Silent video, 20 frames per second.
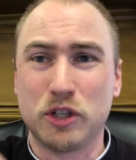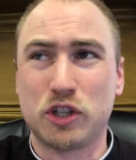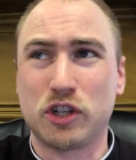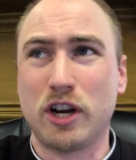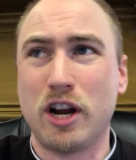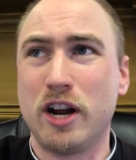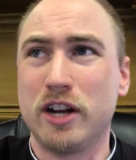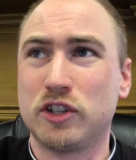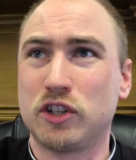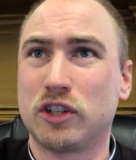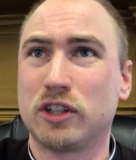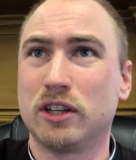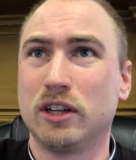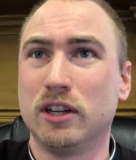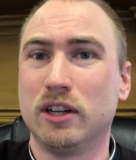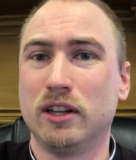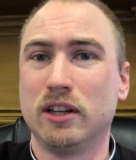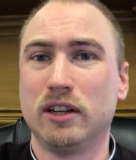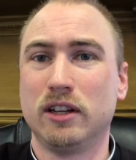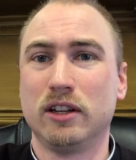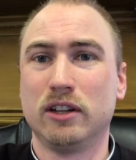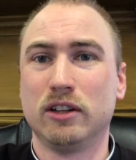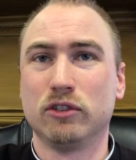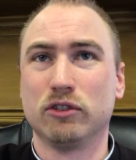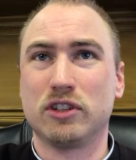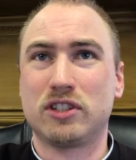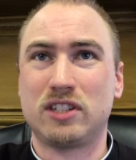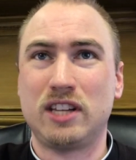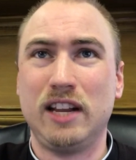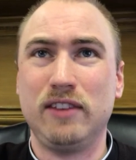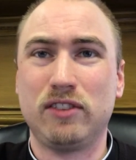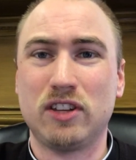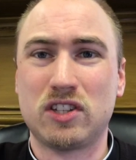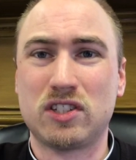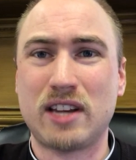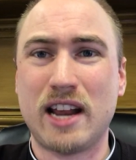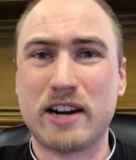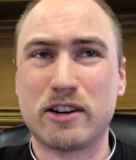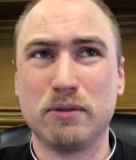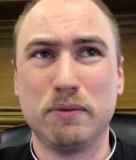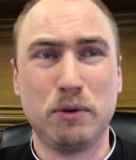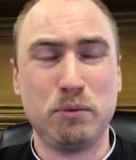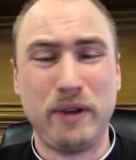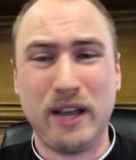church, receive the sacrament.